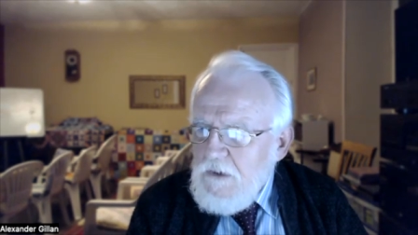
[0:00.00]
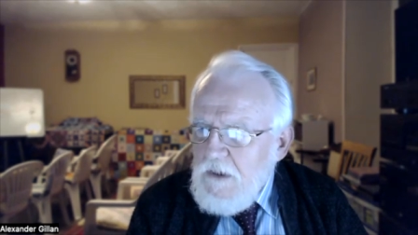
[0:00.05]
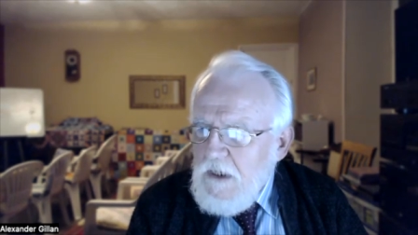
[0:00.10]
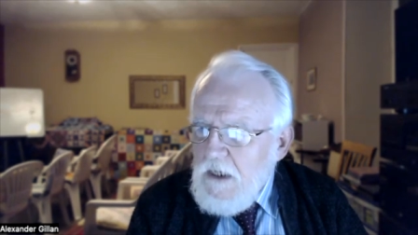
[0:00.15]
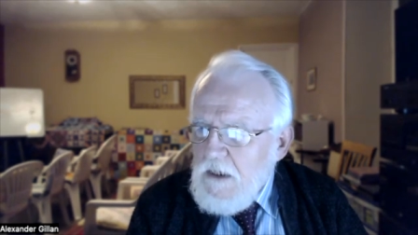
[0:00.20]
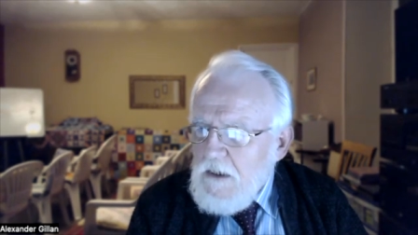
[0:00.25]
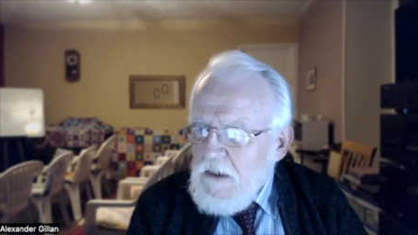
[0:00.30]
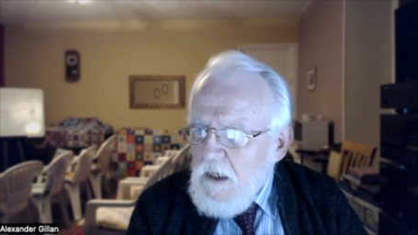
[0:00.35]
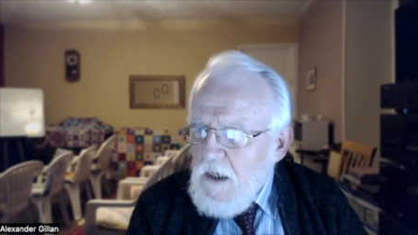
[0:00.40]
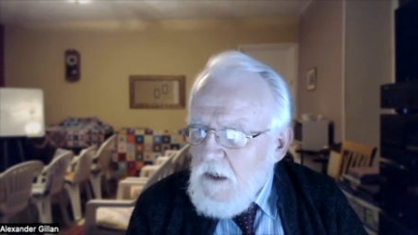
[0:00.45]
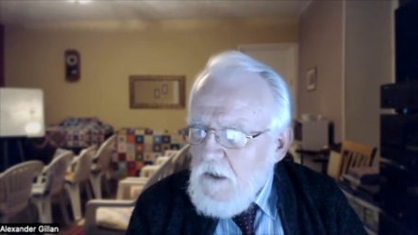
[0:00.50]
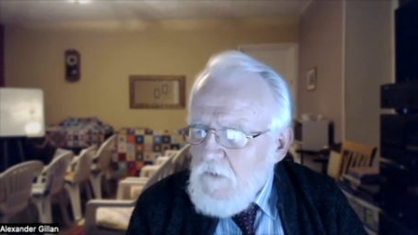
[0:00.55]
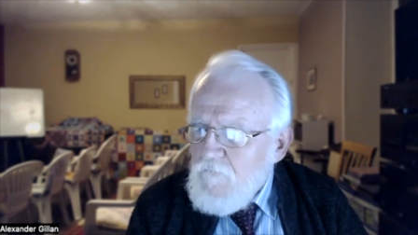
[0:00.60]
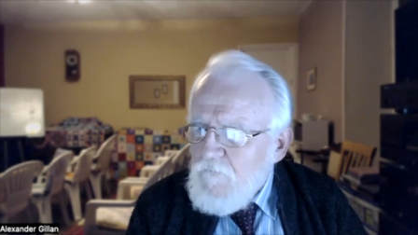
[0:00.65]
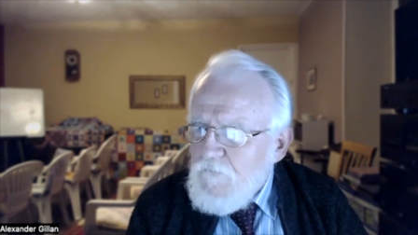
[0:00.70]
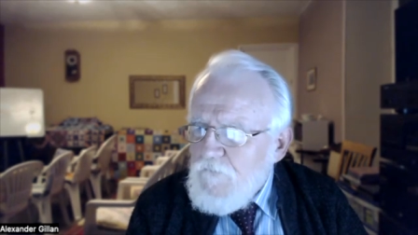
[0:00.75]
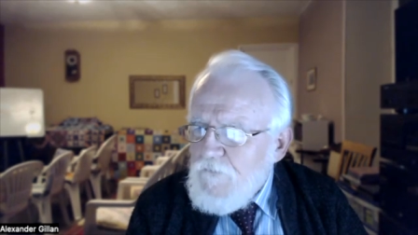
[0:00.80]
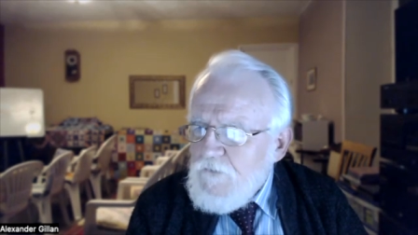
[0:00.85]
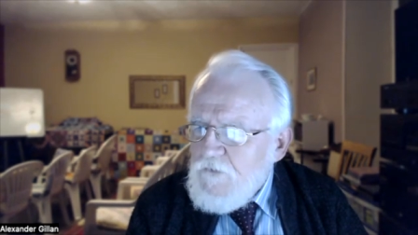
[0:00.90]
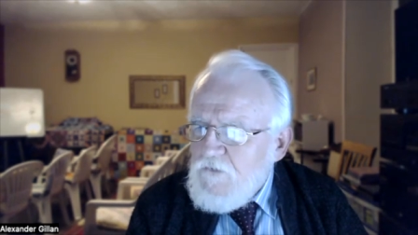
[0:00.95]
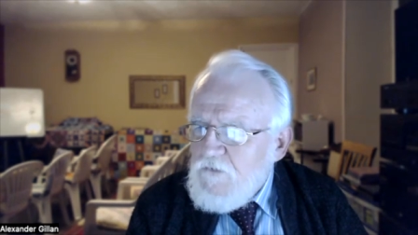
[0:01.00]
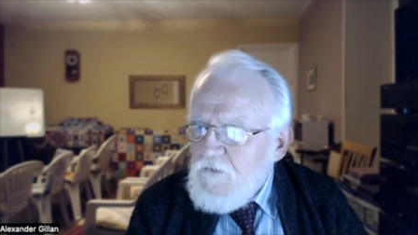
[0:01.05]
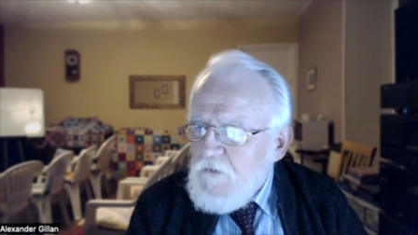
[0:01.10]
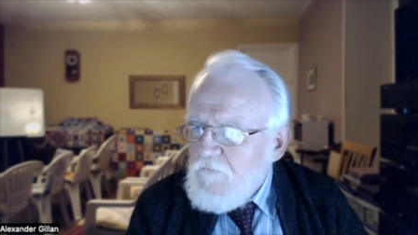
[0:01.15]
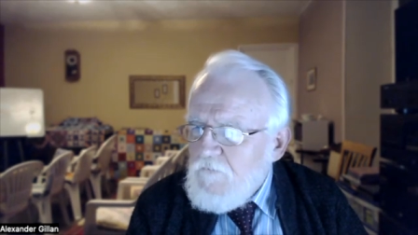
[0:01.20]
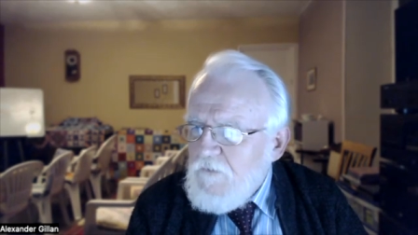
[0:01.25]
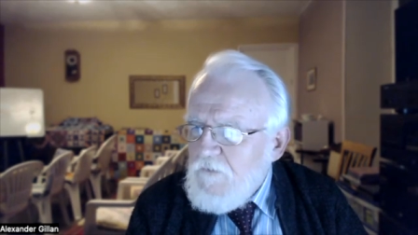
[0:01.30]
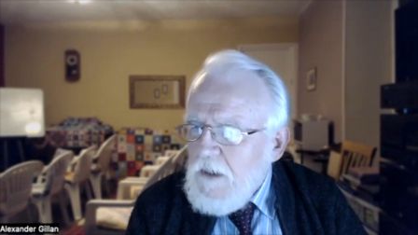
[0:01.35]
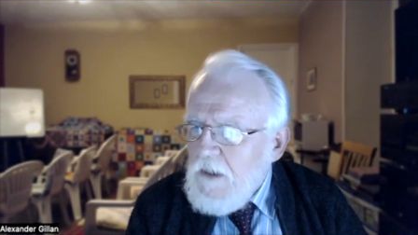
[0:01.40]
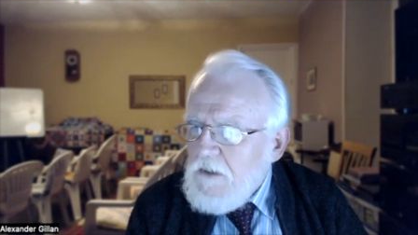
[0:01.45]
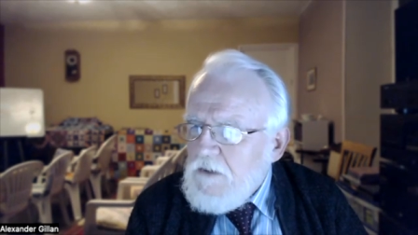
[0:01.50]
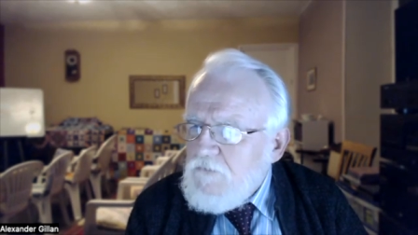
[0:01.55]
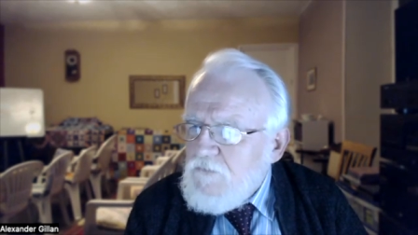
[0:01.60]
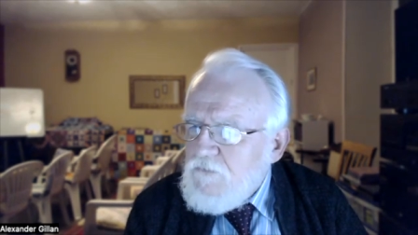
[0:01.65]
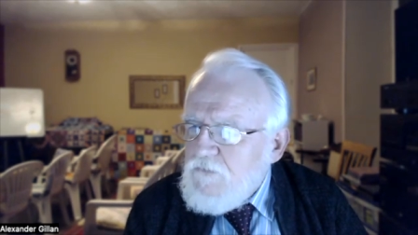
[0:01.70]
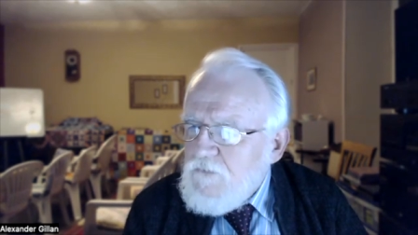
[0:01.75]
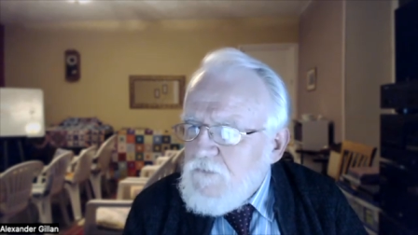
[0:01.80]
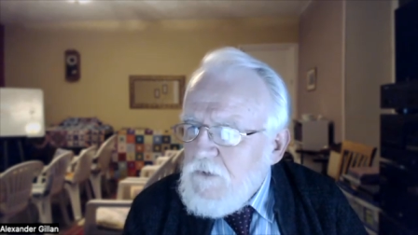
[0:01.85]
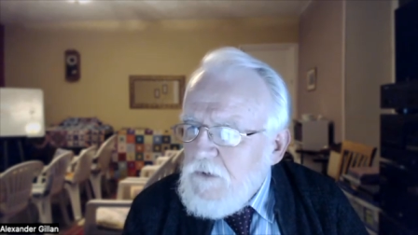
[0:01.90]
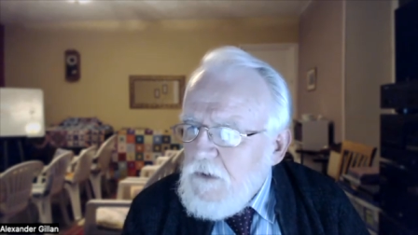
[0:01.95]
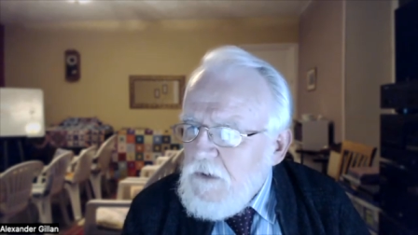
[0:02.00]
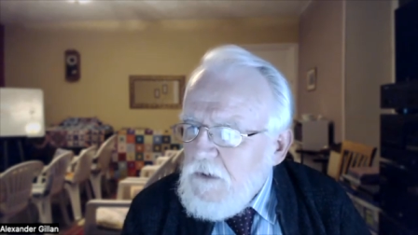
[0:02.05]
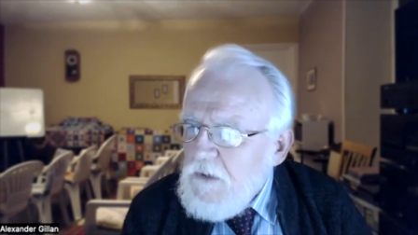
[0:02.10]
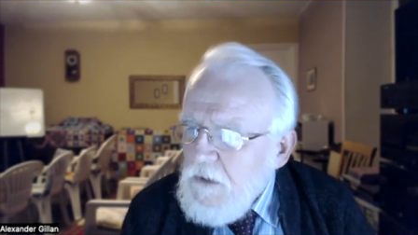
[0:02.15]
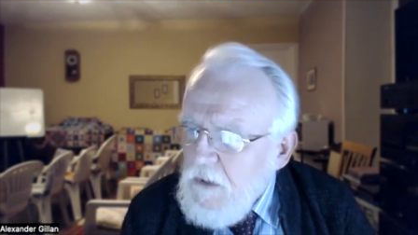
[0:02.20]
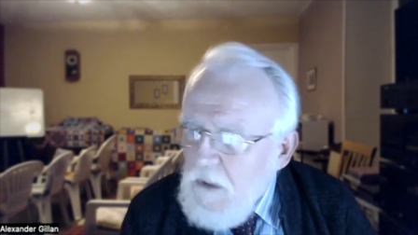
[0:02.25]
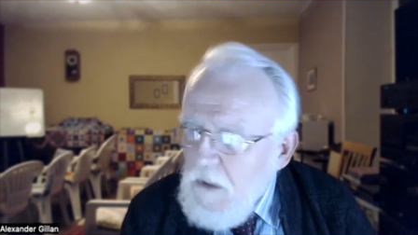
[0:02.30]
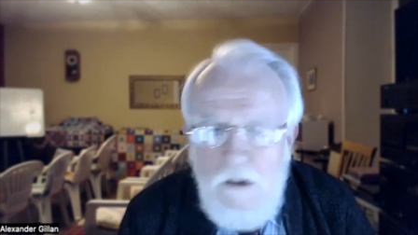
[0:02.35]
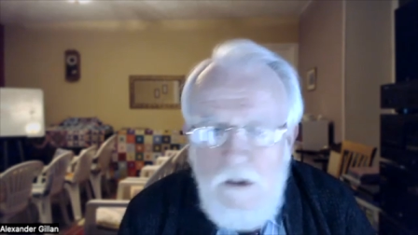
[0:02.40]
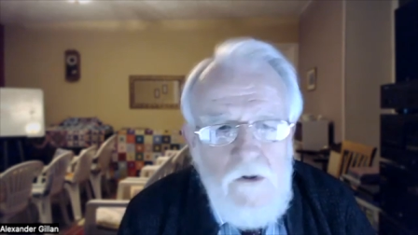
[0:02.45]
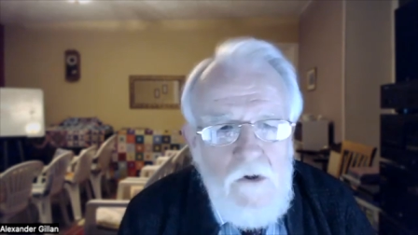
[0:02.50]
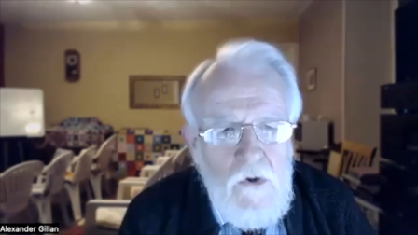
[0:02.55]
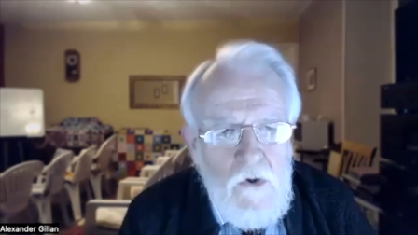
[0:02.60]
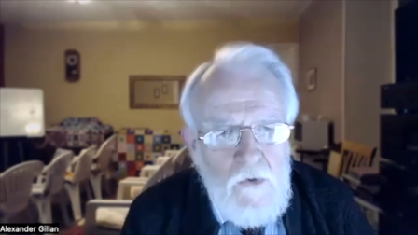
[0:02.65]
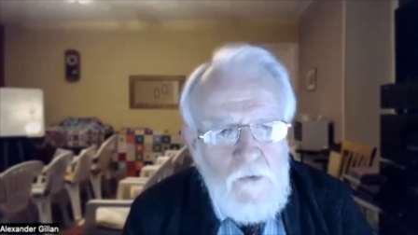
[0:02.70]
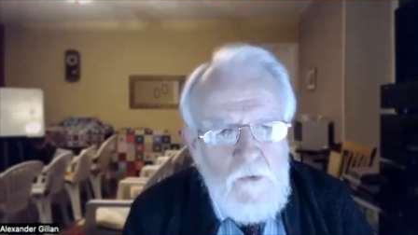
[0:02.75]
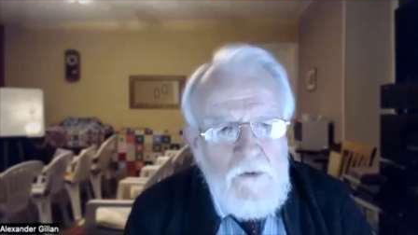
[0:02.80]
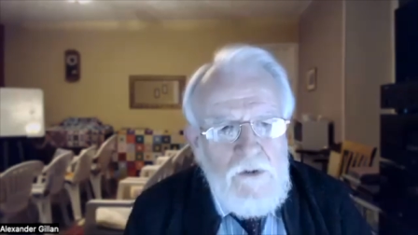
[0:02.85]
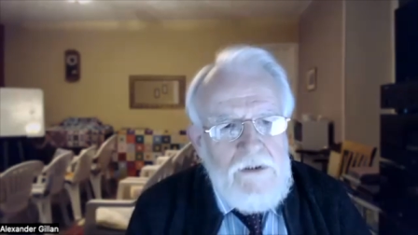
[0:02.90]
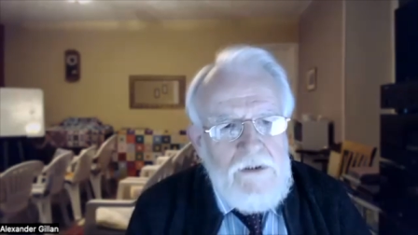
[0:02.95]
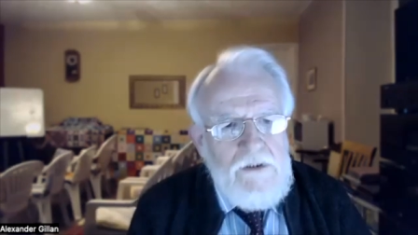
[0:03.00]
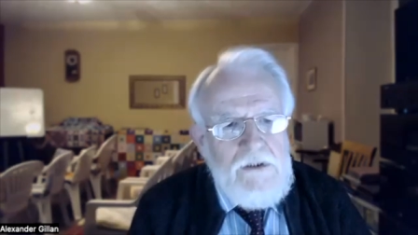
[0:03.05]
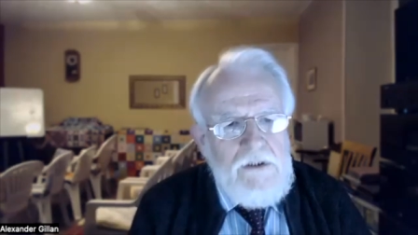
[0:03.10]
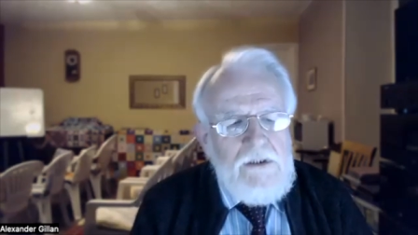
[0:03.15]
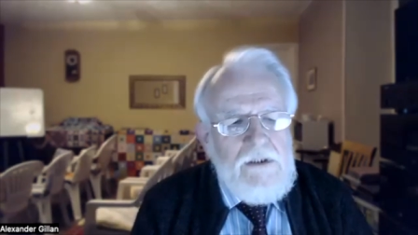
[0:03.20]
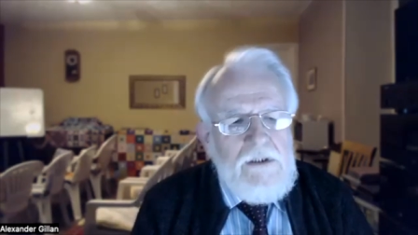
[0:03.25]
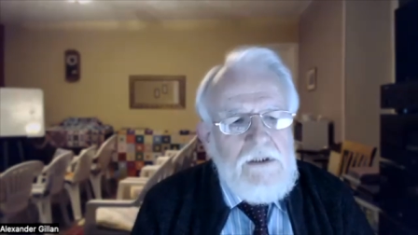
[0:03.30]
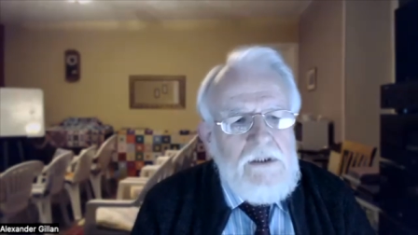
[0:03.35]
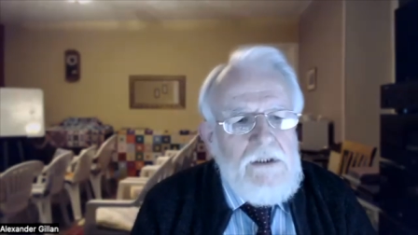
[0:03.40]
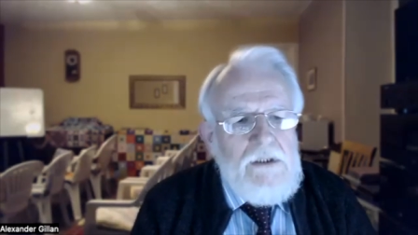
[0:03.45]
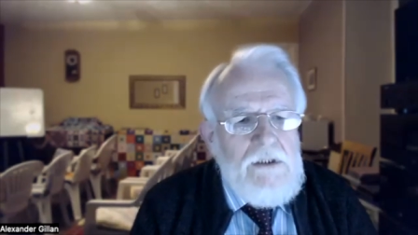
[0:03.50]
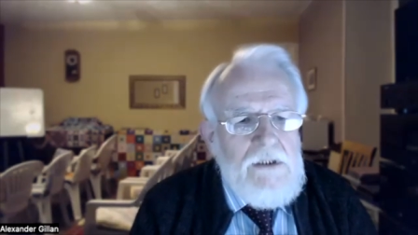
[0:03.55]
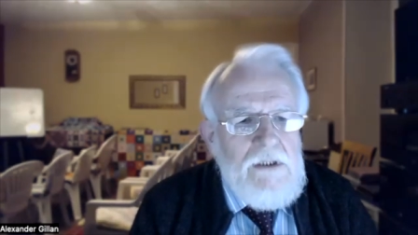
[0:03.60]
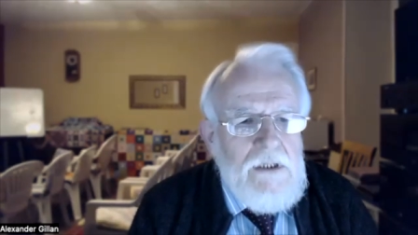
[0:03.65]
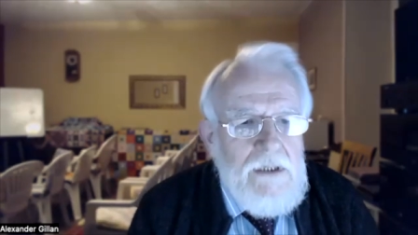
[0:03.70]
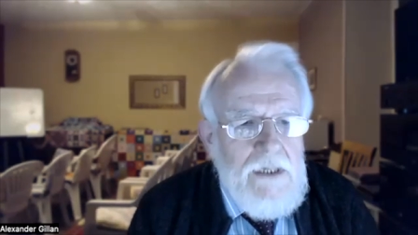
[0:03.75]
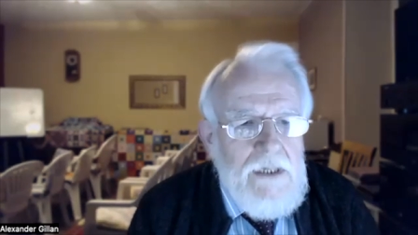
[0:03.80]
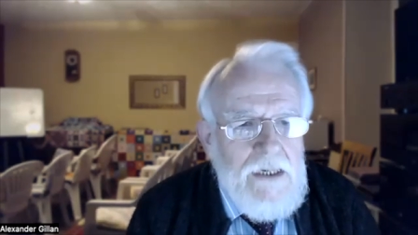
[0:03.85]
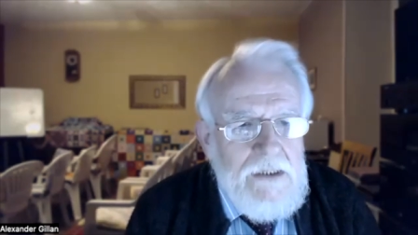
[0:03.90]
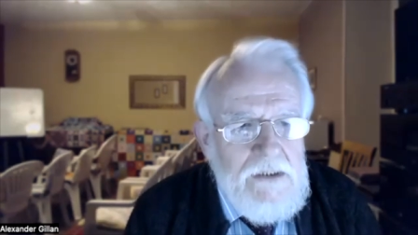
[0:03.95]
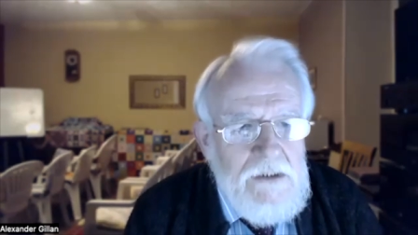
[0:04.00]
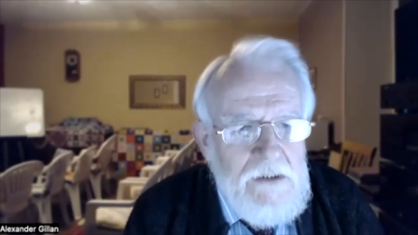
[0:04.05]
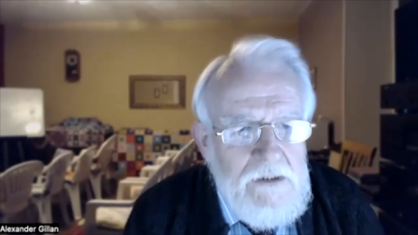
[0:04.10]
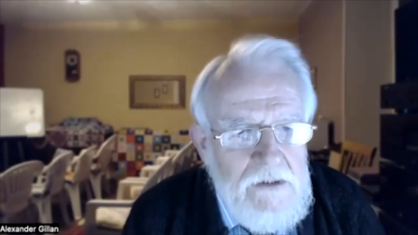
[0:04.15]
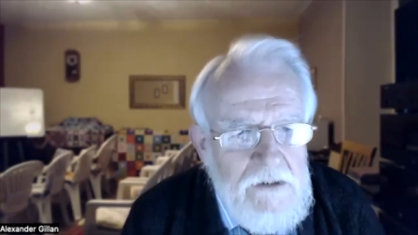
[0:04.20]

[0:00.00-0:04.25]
and comforts of life are wholly lacking.